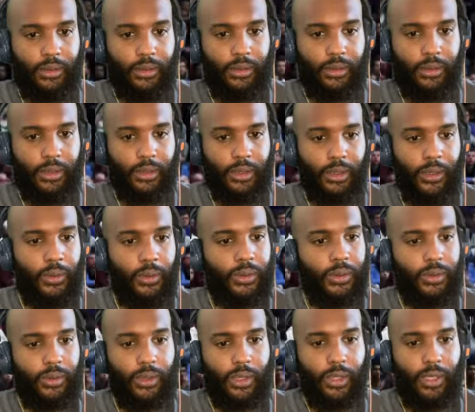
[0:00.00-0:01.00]
Told you,
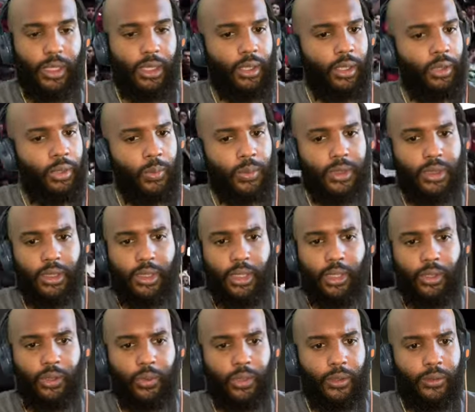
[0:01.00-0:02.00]
third. I knew it was yeah
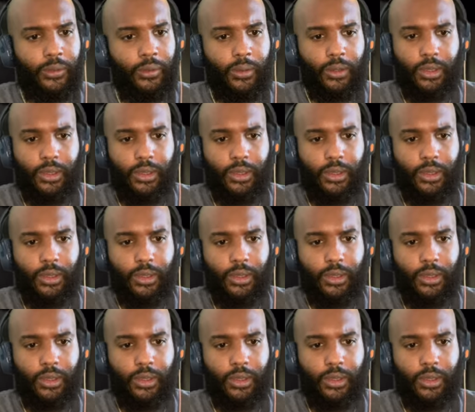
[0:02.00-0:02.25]
three or four